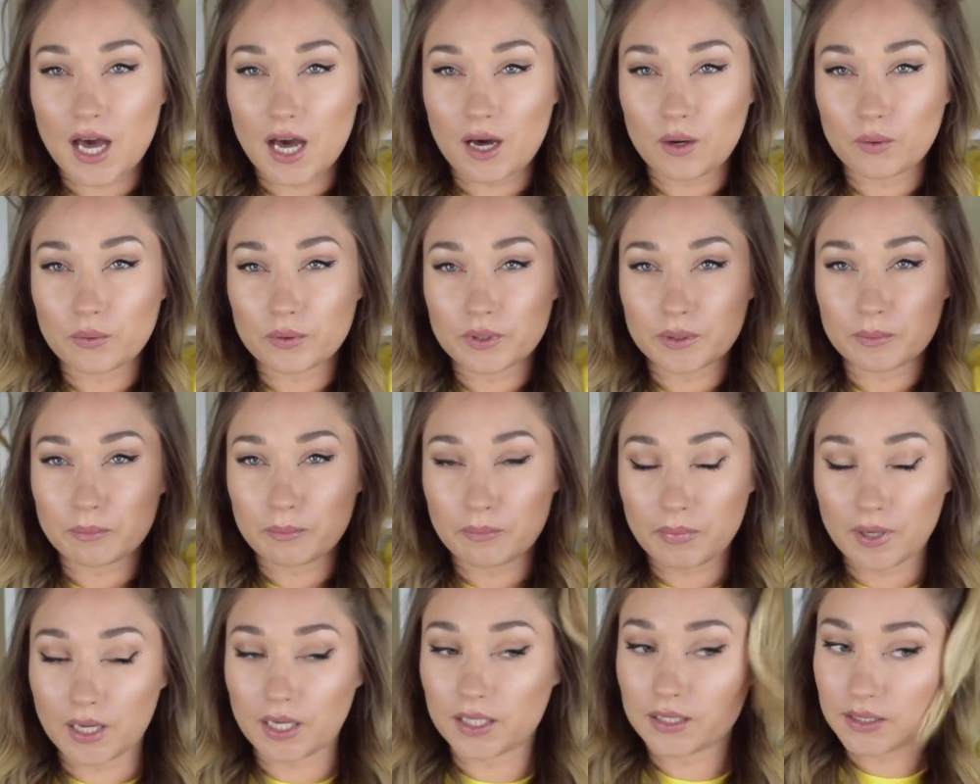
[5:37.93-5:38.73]
our
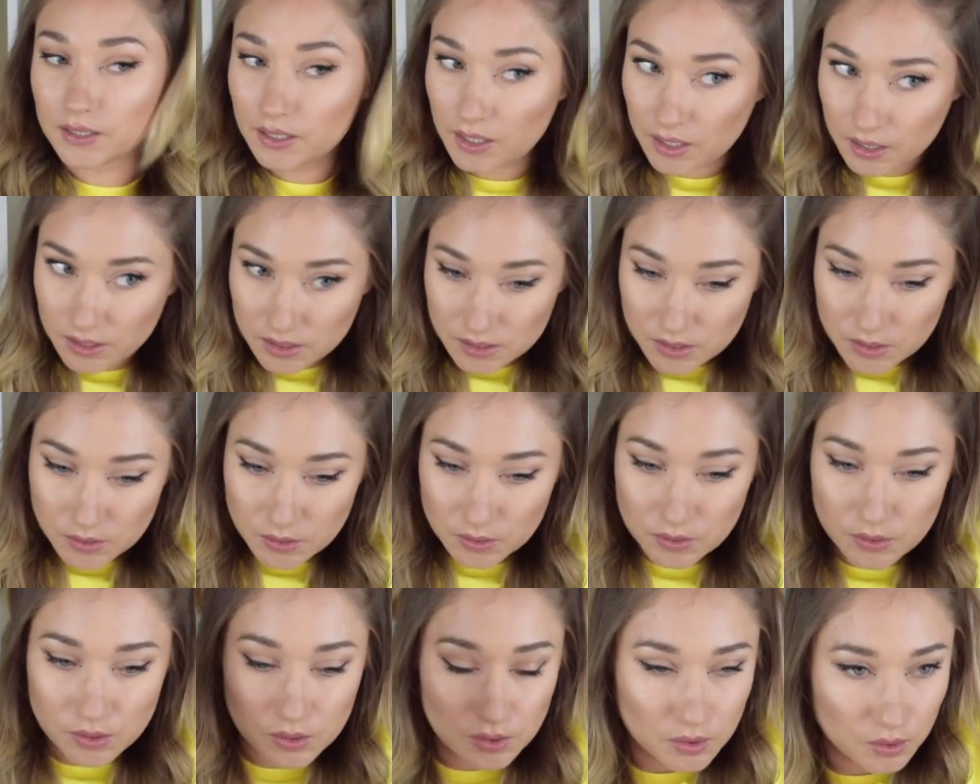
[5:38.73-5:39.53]
bun
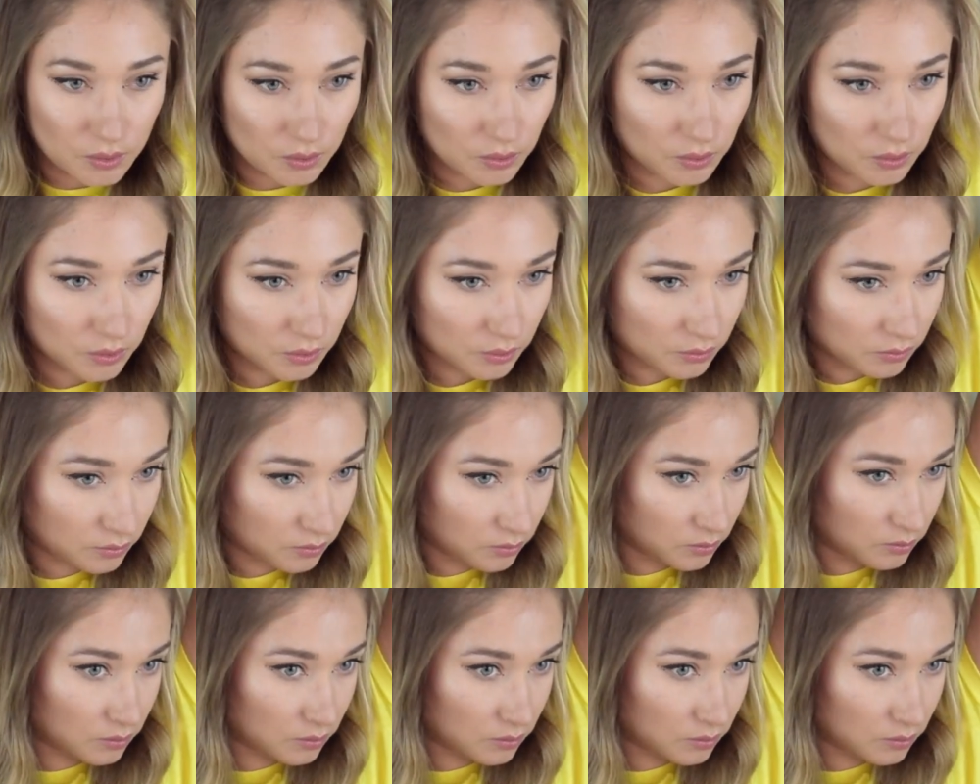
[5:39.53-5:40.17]
into two